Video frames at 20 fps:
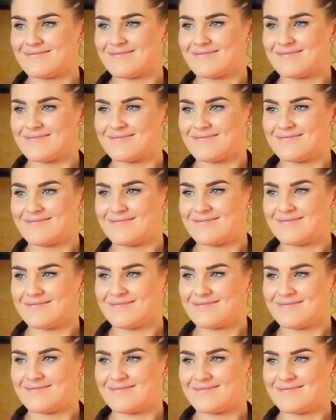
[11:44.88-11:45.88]

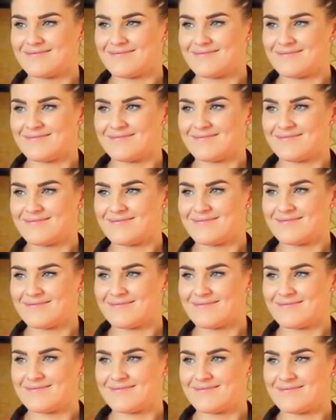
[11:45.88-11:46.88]

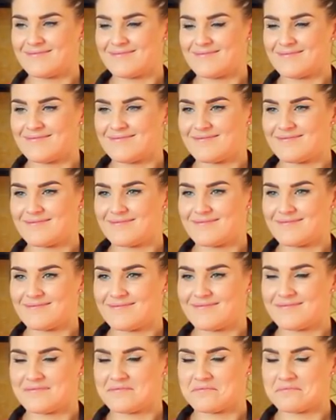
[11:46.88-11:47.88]

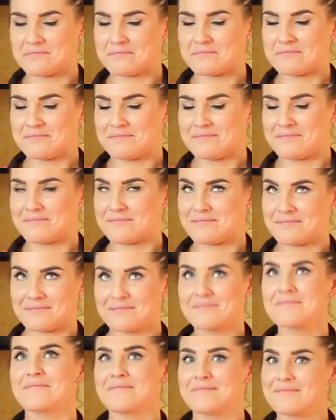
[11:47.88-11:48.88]

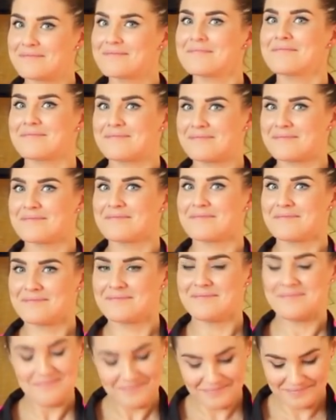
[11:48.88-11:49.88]

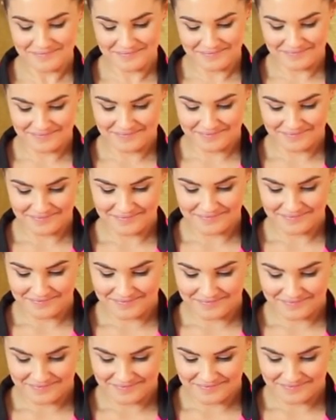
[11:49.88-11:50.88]

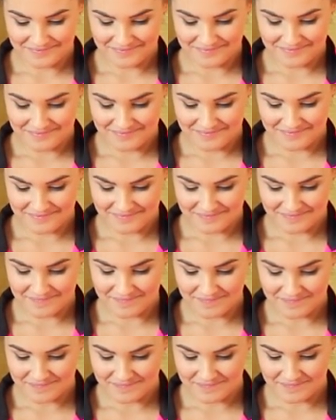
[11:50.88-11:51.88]

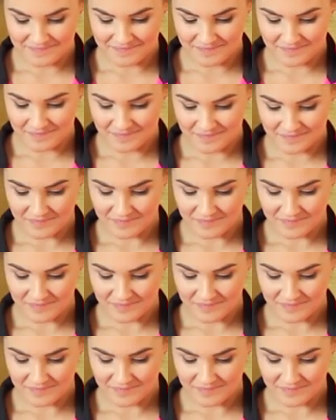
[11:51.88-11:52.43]
No words are spoken by the person on screen.